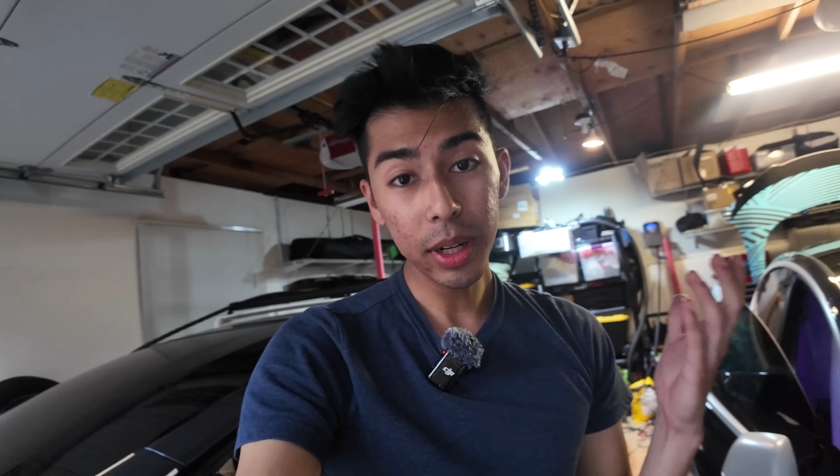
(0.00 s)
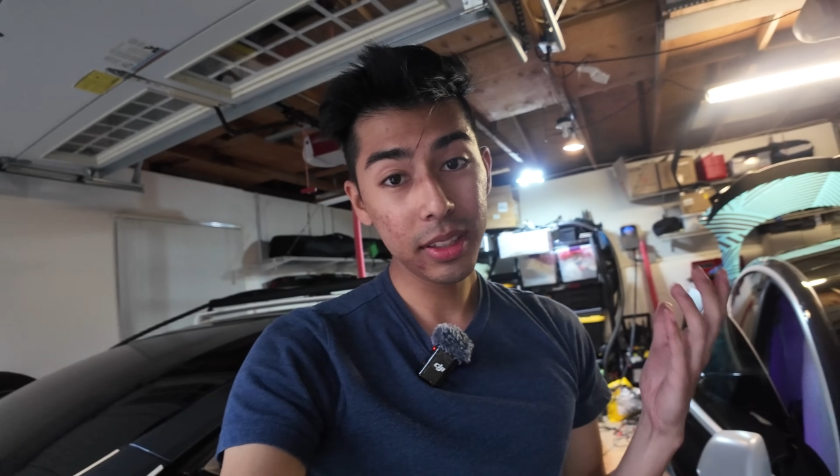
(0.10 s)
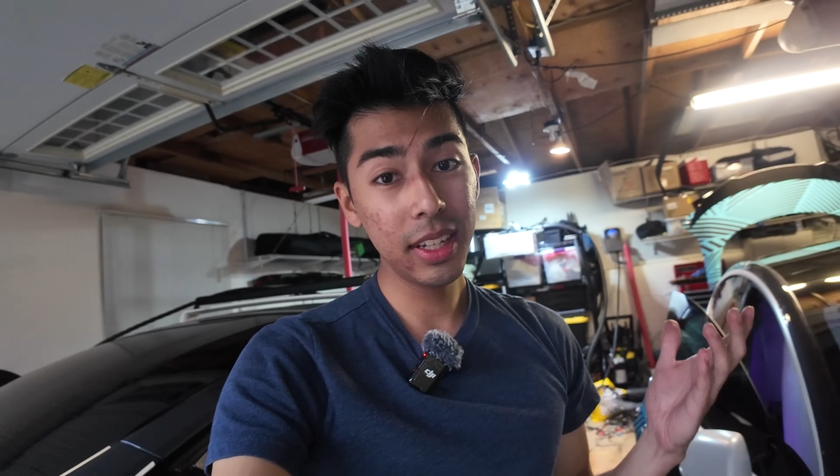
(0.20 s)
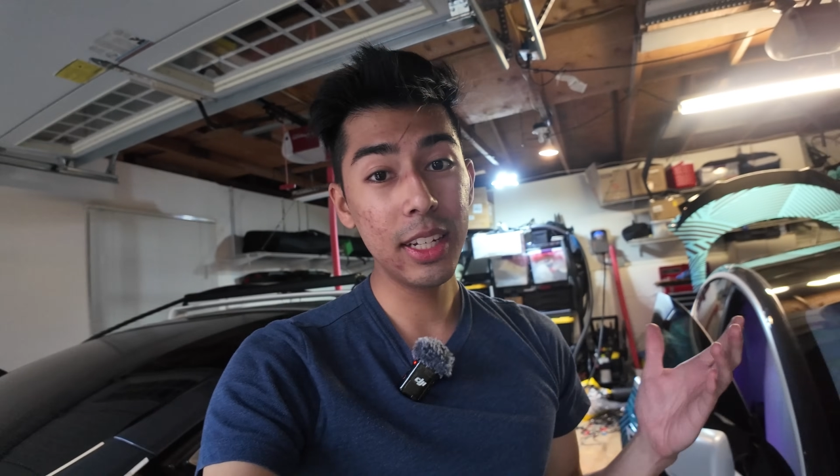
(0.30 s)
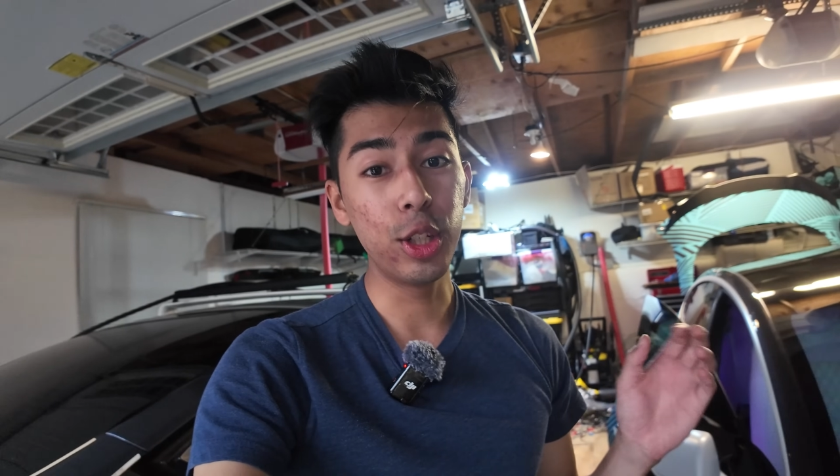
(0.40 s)

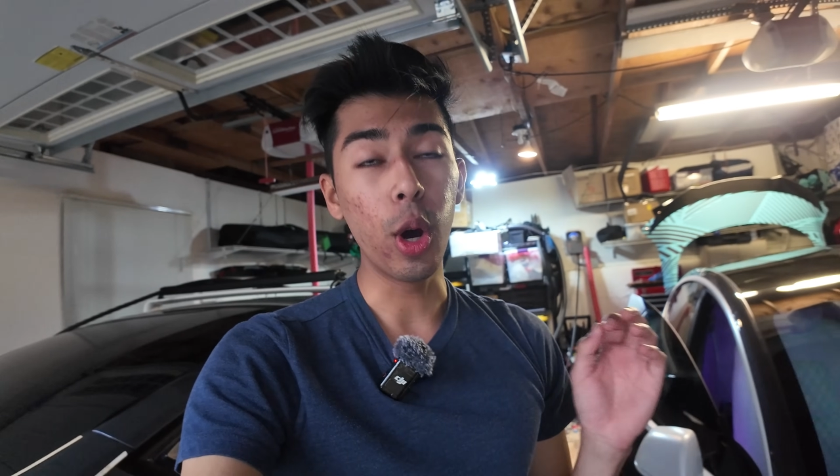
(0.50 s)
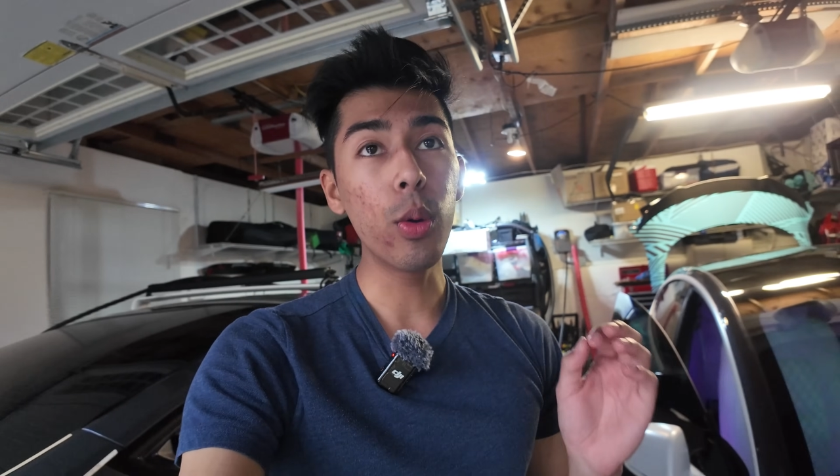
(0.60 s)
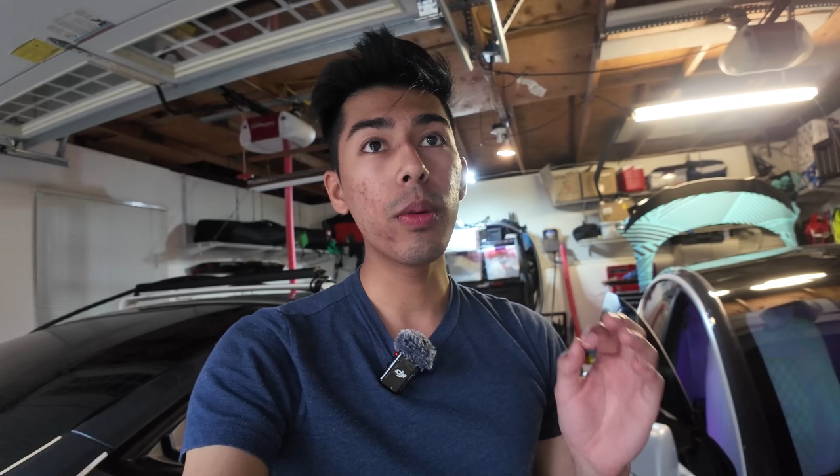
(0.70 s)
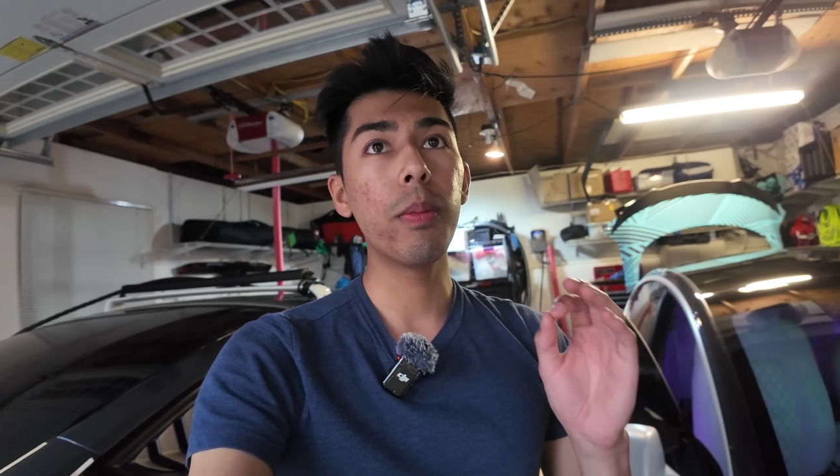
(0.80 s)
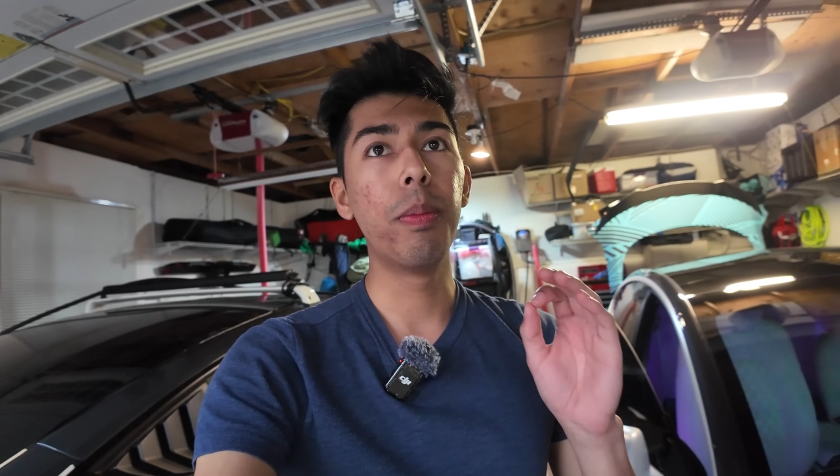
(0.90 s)
not saying
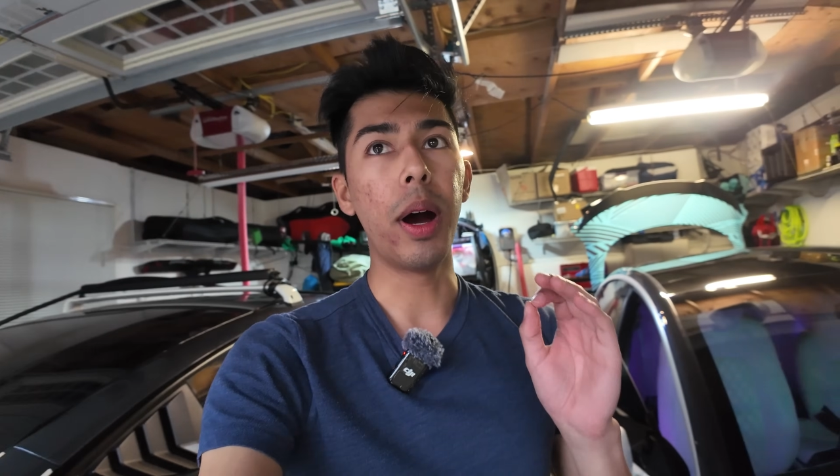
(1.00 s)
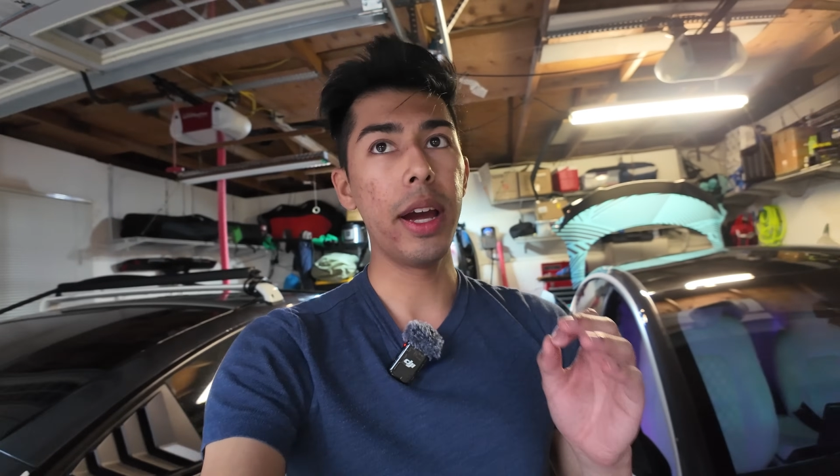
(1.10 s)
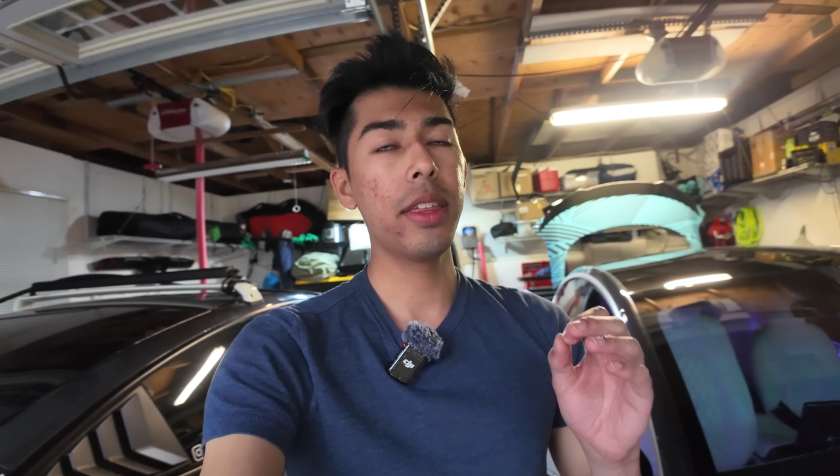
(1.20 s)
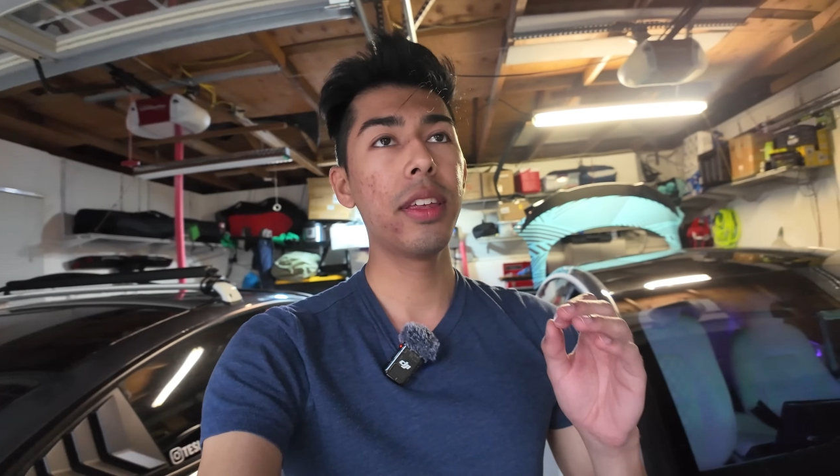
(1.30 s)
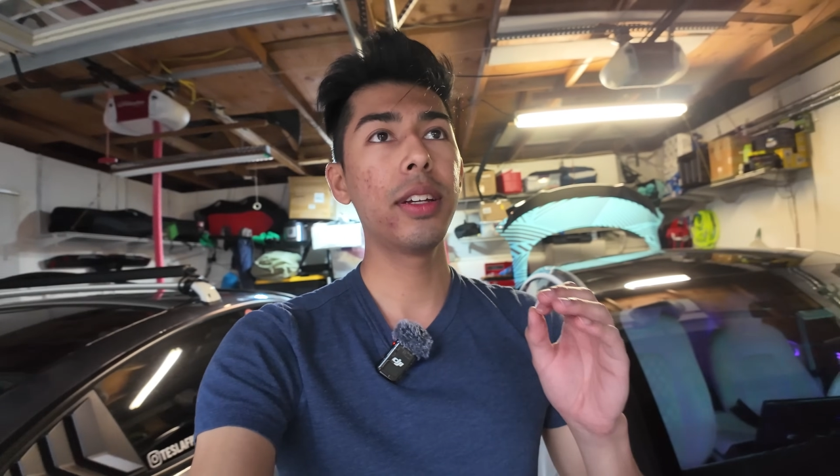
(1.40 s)
don't
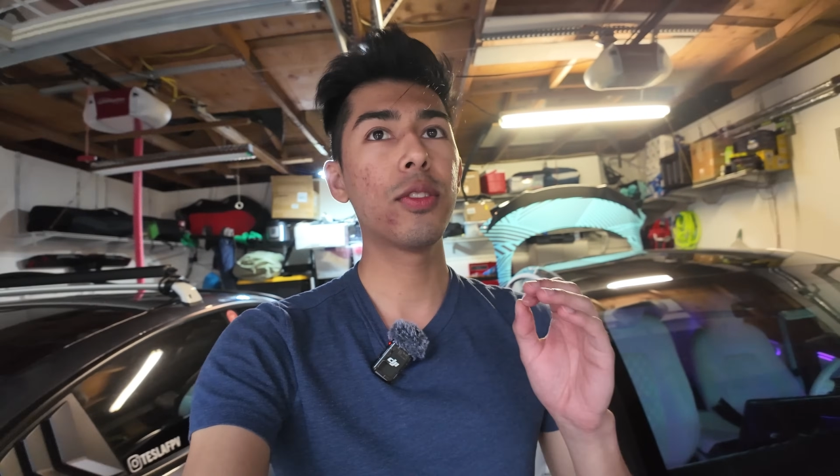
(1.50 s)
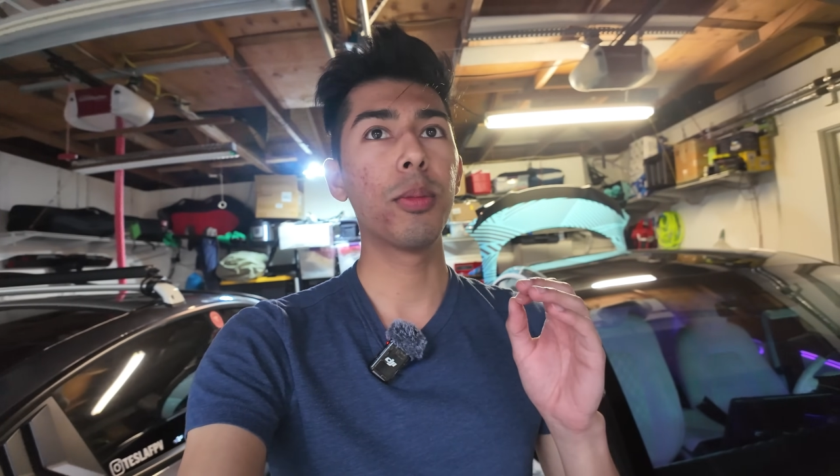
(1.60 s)
buy things